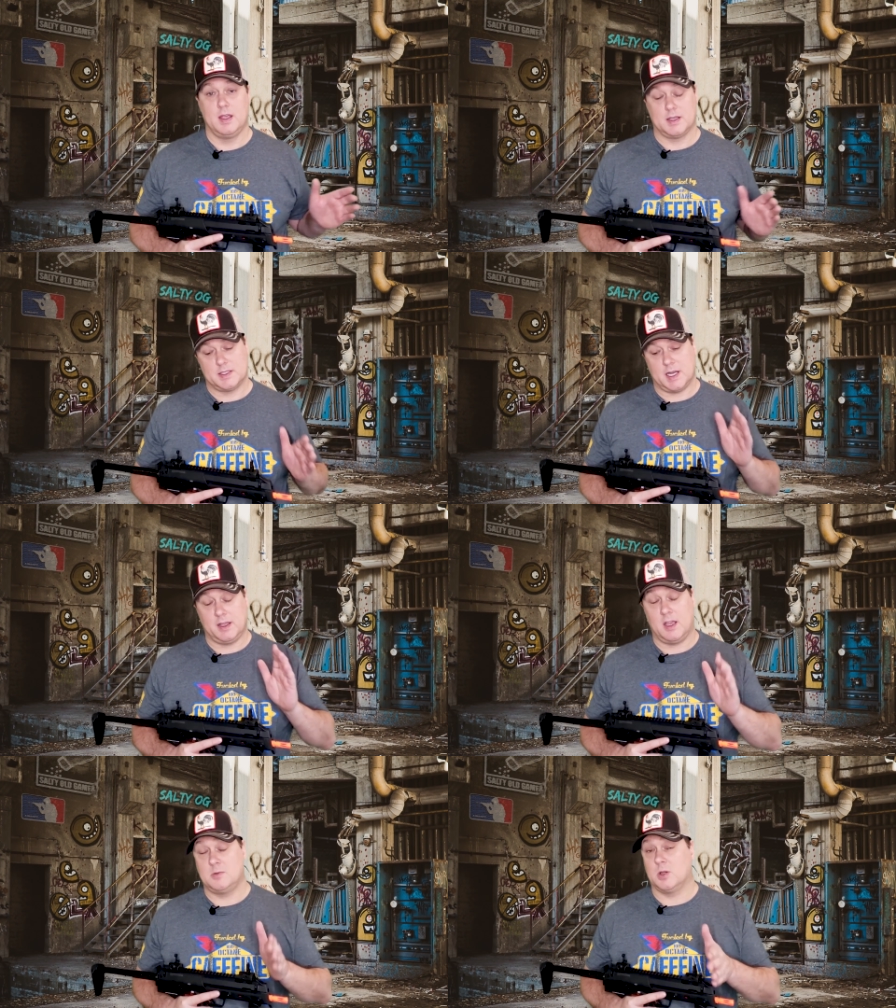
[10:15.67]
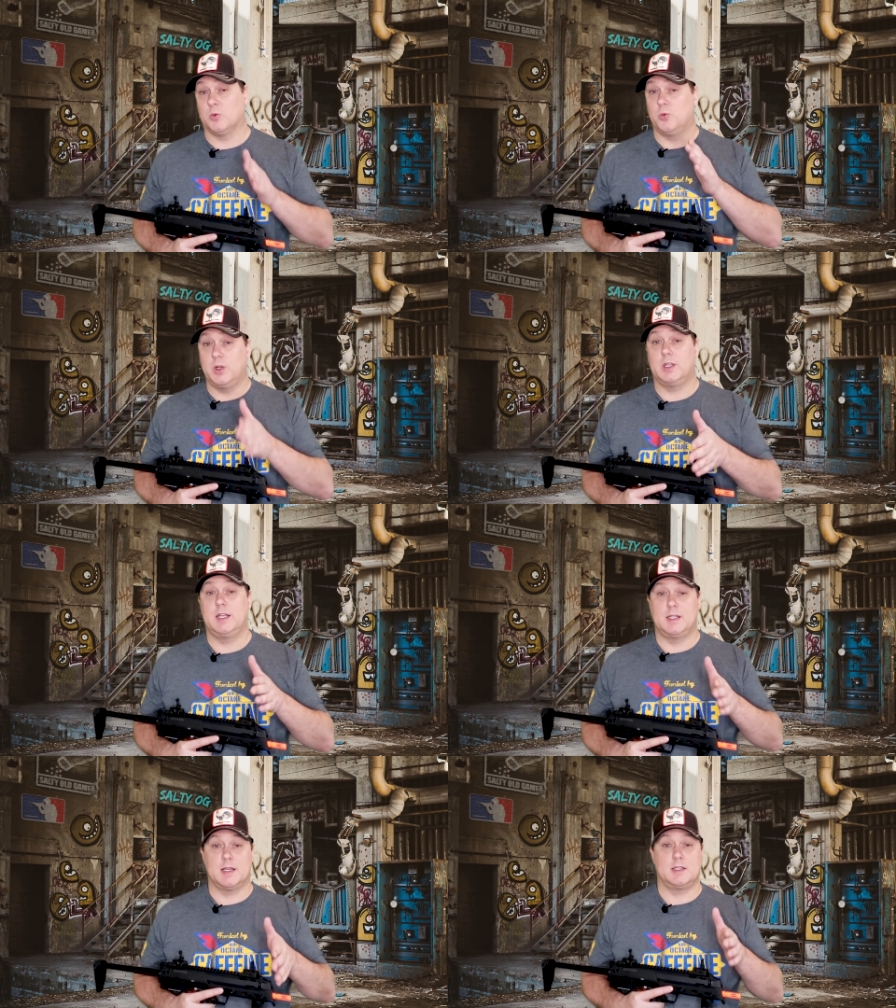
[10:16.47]
because that engagement
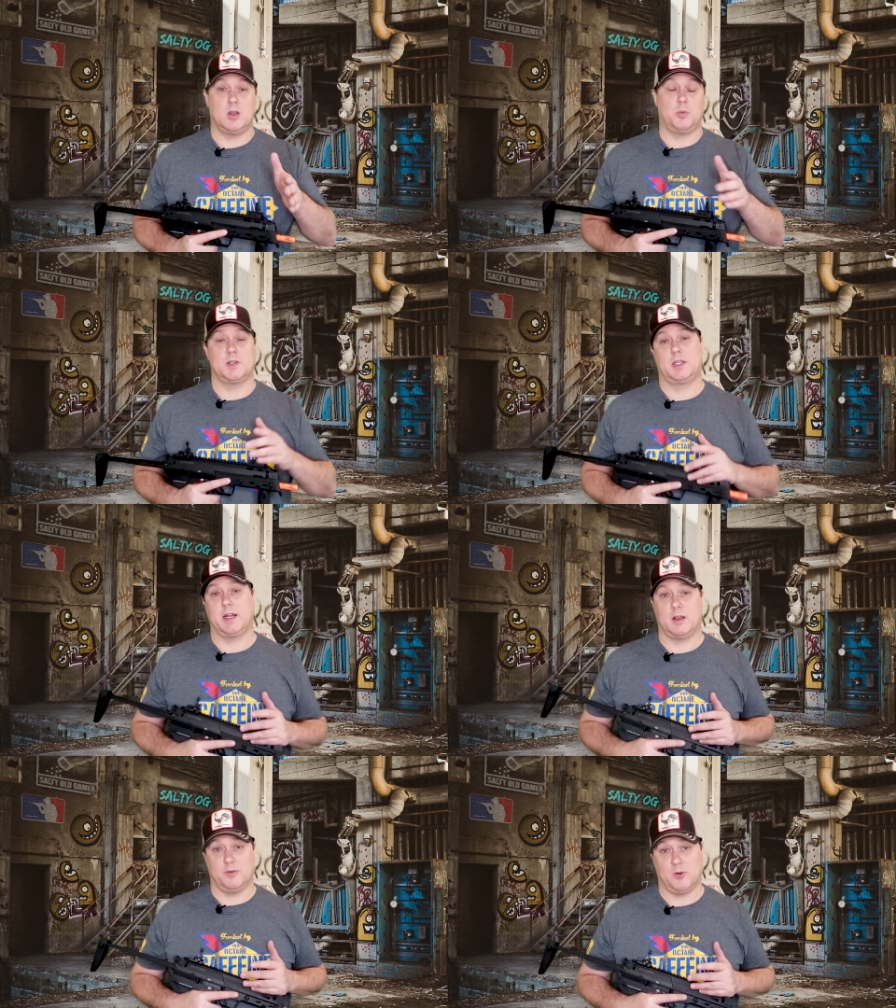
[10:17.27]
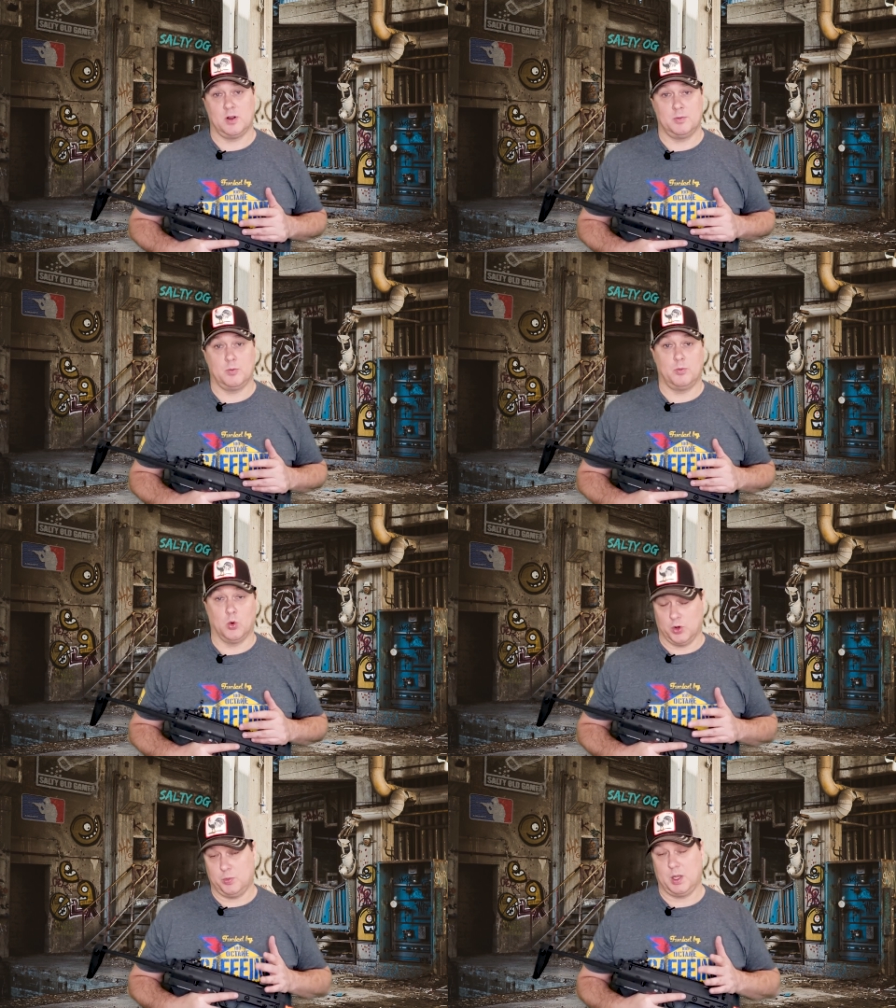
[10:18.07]
really does help us get out in front of
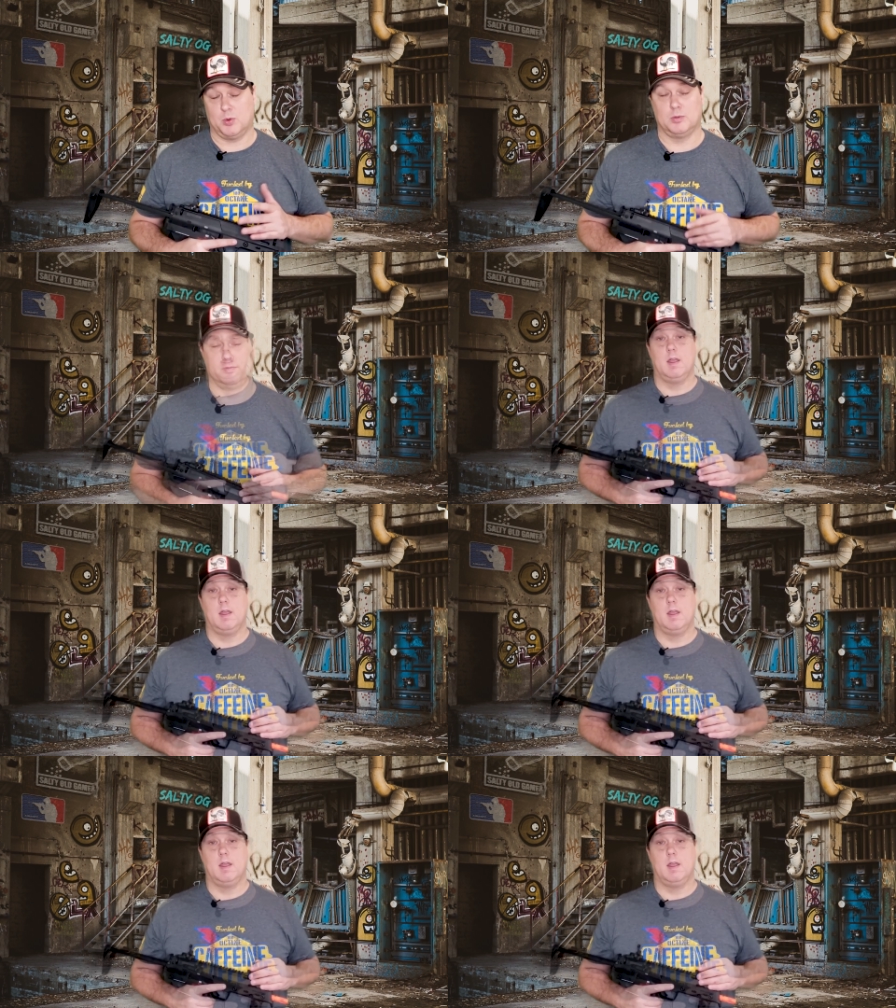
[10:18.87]
more new people.